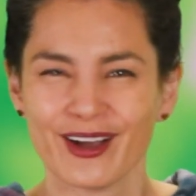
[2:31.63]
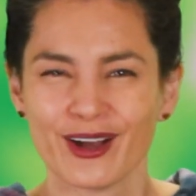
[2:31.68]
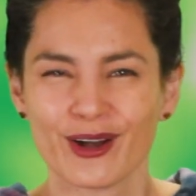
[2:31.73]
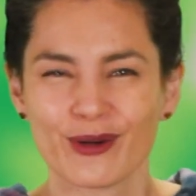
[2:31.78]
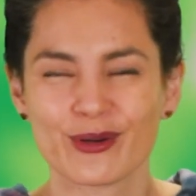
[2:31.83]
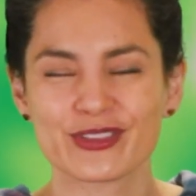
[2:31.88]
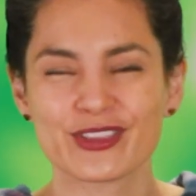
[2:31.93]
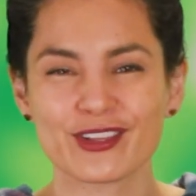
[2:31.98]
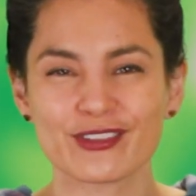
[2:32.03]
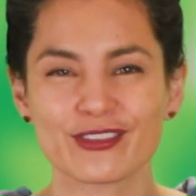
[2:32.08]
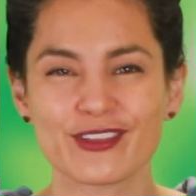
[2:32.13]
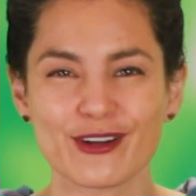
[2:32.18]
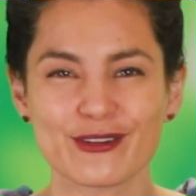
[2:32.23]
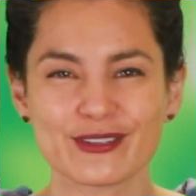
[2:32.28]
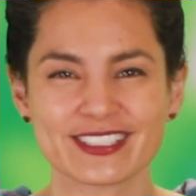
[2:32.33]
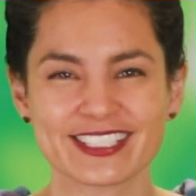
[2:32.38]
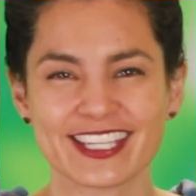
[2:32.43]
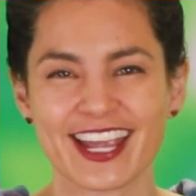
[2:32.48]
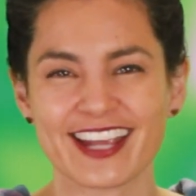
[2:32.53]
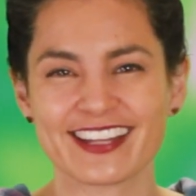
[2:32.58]
With the low
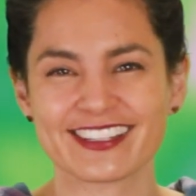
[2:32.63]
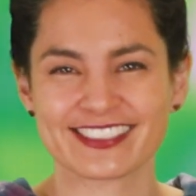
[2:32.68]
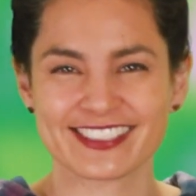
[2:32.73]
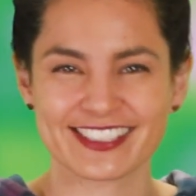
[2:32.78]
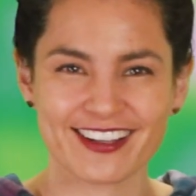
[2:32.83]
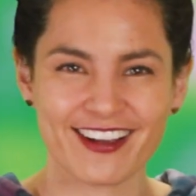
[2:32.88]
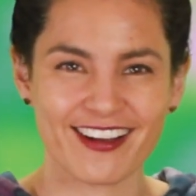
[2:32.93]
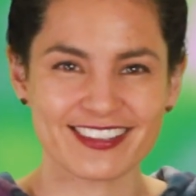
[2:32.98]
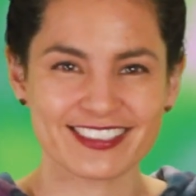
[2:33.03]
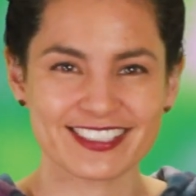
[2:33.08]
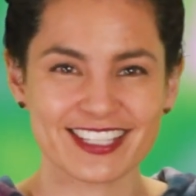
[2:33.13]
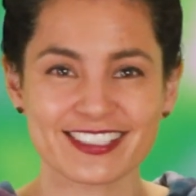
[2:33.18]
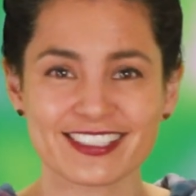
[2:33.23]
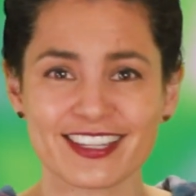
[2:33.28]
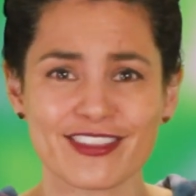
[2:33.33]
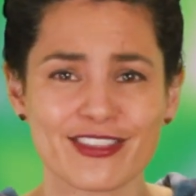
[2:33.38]
THC content,